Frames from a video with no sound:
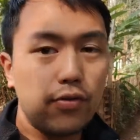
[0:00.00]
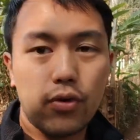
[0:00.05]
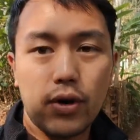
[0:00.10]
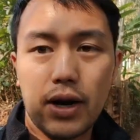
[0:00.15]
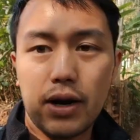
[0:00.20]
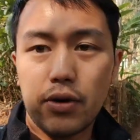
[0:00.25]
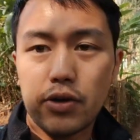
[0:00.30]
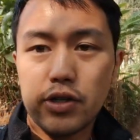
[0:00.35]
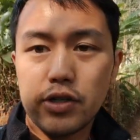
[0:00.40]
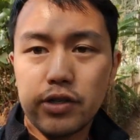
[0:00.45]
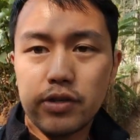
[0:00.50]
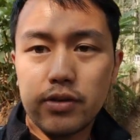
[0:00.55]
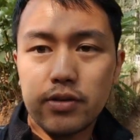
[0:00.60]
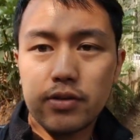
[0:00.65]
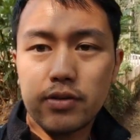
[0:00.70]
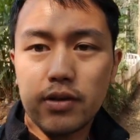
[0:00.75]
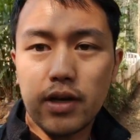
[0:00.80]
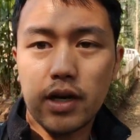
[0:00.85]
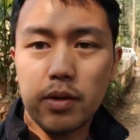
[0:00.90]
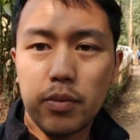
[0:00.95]
four hours
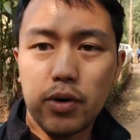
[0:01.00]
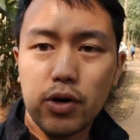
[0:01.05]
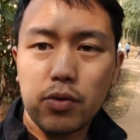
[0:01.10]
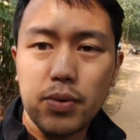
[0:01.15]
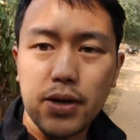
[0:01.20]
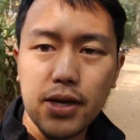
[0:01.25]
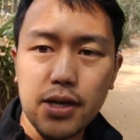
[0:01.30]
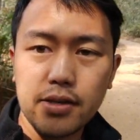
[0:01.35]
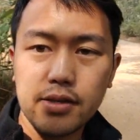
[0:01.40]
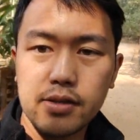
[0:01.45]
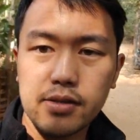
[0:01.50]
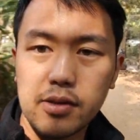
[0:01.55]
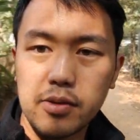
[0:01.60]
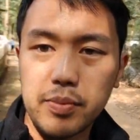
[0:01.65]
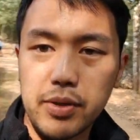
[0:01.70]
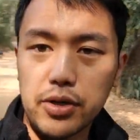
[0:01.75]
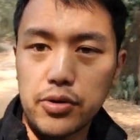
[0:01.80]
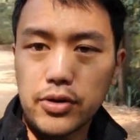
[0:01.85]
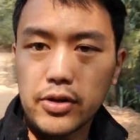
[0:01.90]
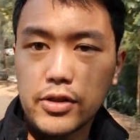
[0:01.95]
on a motorbike, since I'll
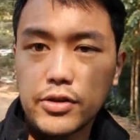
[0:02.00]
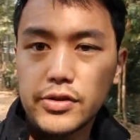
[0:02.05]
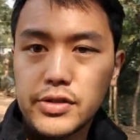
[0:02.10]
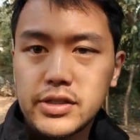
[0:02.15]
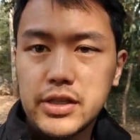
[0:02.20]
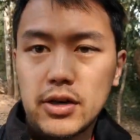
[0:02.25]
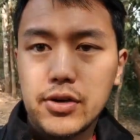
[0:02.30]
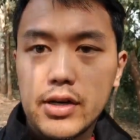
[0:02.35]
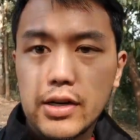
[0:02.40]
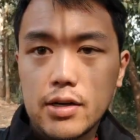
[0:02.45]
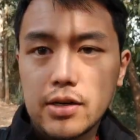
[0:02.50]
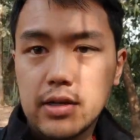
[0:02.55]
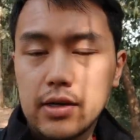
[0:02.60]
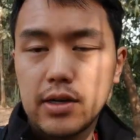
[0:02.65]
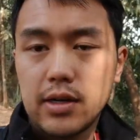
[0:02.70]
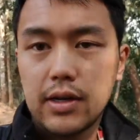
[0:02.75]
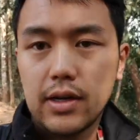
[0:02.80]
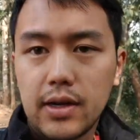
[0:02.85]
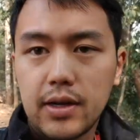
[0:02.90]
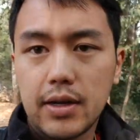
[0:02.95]
be going a little slower,
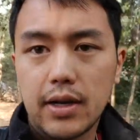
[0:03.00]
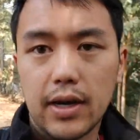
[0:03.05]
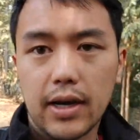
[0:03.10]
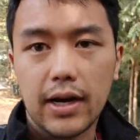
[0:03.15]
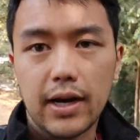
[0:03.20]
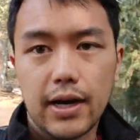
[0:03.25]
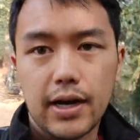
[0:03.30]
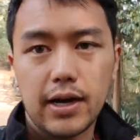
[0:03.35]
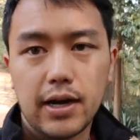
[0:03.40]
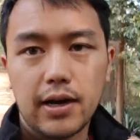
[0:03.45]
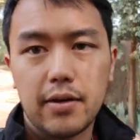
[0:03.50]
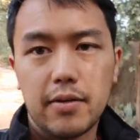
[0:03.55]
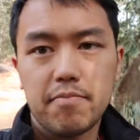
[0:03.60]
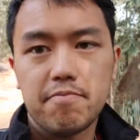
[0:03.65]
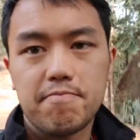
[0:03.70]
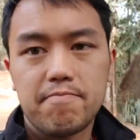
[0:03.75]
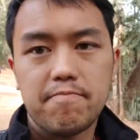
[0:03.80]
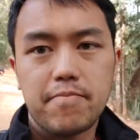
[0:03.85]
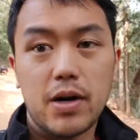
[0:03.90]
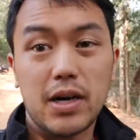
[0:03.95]

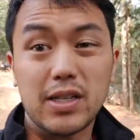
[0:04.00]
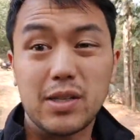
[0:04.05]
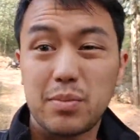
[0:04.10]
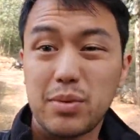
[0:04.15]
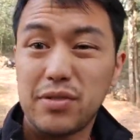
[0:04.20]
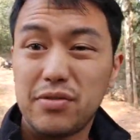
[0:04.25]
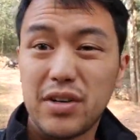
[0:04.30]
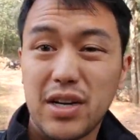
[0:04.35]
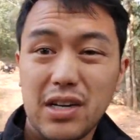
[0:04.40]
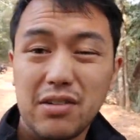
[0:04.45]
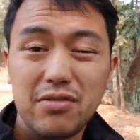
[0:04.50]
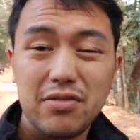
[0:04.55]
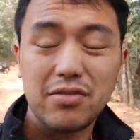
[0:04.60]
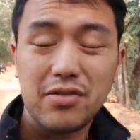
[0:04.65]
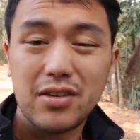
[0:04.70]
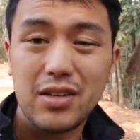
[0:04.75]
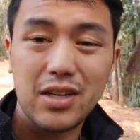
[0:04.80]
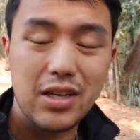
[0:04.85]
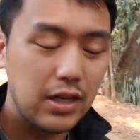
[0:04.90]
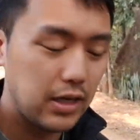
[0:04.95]
possibly five.
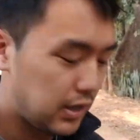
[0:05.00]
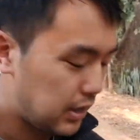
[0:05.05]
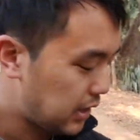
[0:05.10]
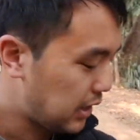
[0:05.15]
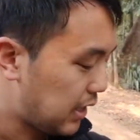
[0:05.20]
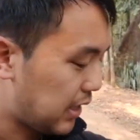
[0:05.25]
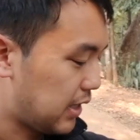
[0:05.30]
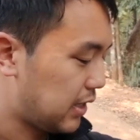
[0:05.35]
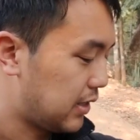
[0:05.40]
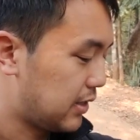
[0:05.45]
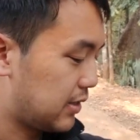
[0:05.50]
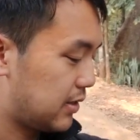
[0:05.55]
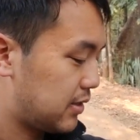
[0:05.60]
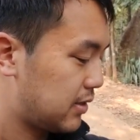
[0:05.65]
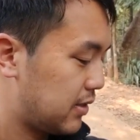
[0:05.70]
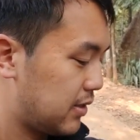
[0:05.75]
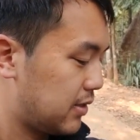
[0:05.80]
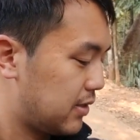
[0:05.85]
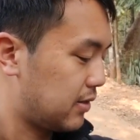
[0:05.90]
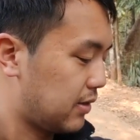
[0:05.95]

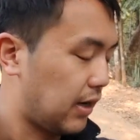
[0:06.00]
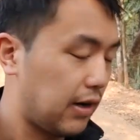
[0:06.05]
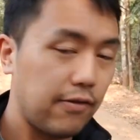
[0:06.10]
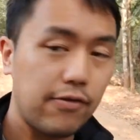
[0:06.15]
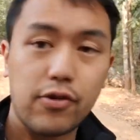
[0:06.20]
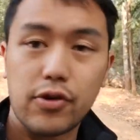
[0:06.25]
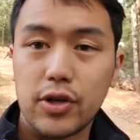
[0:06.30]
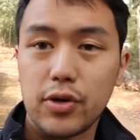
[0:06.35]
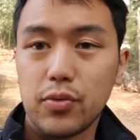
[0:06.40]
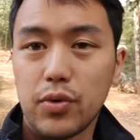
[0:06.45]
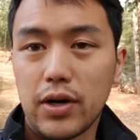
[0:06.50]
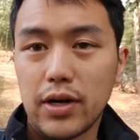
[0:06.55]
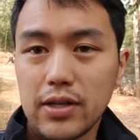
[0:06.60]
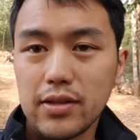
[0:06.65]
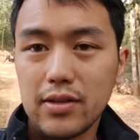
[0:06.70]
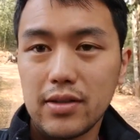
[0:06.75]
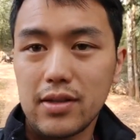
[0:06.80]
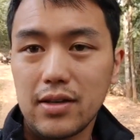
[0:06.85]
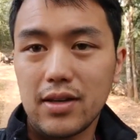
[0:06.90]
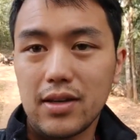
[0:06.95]
It's
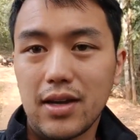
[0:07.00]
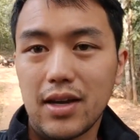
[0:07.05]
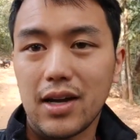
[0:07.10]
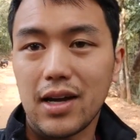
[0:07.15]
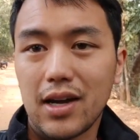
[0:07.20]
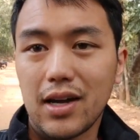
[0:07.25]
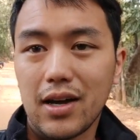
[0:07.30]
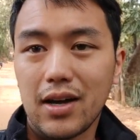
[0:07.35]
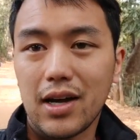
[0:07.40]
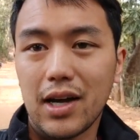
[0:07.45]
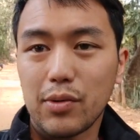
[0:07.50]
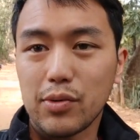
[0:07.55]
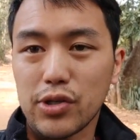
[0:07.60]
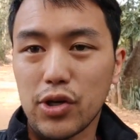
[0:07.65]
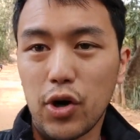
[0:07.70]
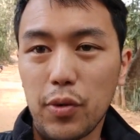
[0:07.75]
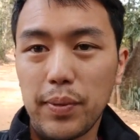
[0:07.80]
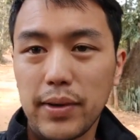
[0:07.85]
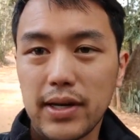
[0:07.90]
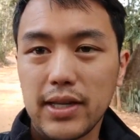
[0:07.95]
9:41. I was
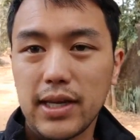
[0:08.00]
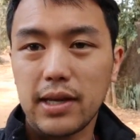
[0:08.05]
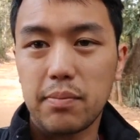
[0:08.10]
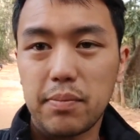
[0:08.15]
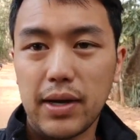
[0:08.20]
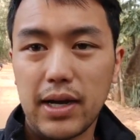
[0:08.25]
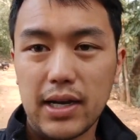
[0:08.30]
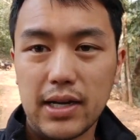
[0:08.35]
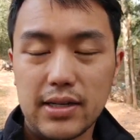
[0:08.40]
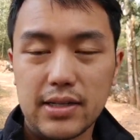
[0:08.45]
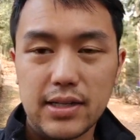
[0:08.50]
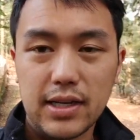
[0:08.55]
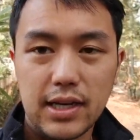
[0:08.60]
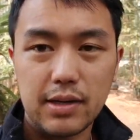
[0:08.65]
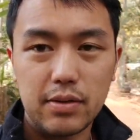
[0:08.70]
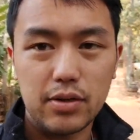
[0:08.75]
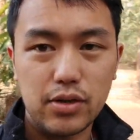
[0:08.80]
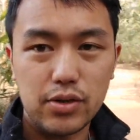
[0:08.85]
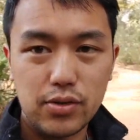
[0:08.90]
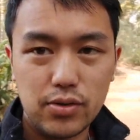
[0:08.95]
hoping to get back in
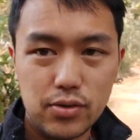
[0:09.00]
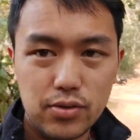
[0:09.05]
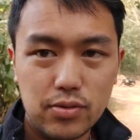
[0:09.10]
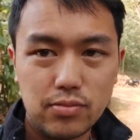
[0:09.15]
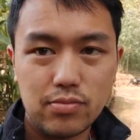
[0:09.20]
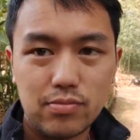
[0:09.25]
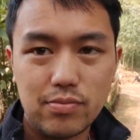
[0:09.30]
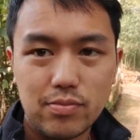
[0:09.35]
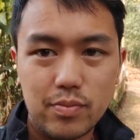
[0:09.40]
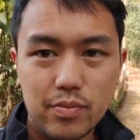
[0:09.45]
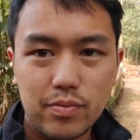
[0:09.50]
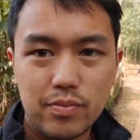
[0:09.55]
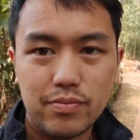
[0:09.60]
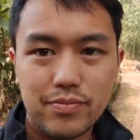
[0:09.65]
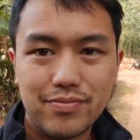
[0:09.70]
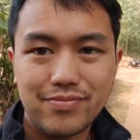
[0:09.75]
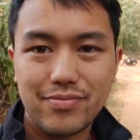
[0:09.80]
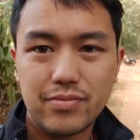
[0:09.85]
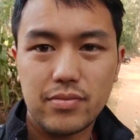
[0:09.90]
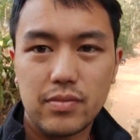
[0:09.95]
time to do
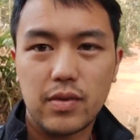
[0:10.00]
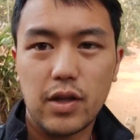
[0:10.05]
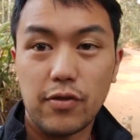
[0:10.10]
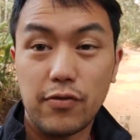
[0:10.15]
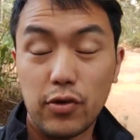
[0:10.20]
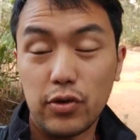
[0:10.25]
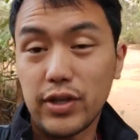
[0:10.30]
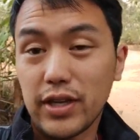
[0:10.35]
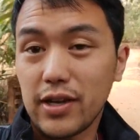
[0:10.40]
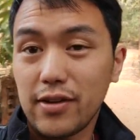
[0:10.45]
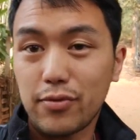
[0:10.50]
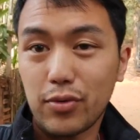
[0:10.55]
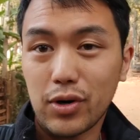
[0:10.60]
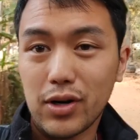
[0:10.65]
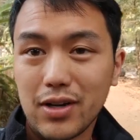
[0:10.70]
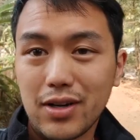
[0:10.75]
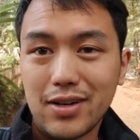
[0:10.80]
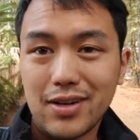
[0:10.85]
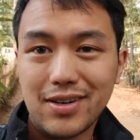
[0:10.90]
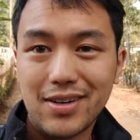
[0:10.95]
a full day of
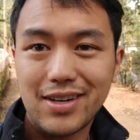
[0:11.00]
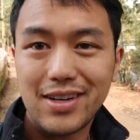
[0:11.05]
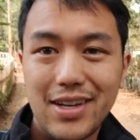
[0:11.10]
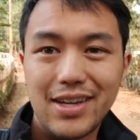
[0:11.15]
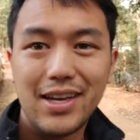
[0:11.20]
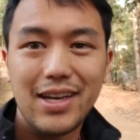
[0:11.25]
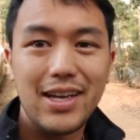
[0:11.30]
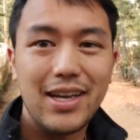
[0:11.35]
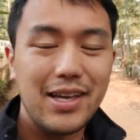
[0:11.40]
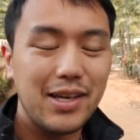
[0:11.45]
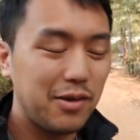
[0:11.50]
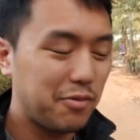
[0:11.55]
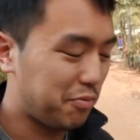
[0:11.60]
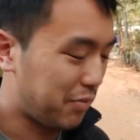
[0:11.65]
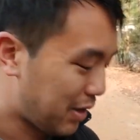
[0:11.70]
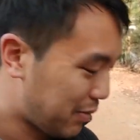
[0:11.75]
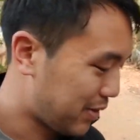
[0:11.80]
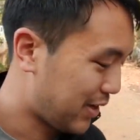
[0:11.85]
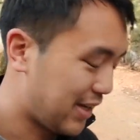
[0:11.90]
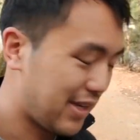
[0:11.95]
work,
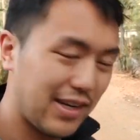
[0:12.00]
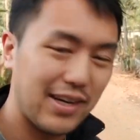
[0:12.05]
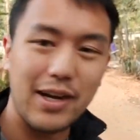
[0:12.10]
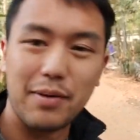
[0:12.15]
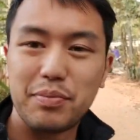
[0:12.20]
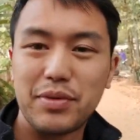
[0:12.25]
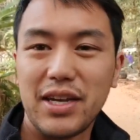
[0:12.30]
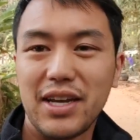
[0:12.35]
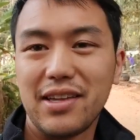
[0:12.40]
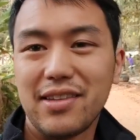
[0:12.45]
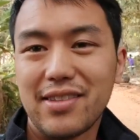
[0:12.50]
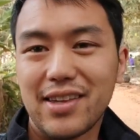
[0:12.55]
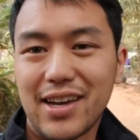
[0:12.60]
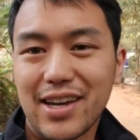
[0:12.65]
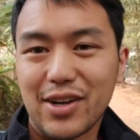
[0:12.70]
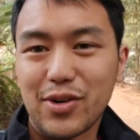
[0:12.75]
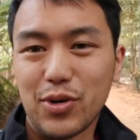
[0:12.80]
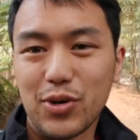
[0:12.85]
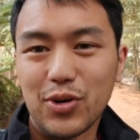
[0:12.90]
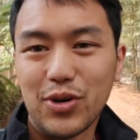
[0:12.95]
maybe update
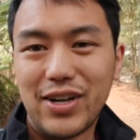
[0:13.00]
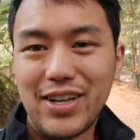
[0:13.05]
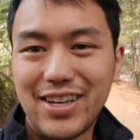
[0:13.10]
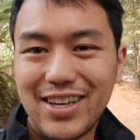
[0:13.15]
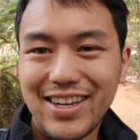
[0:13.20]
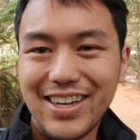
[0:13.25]
that goal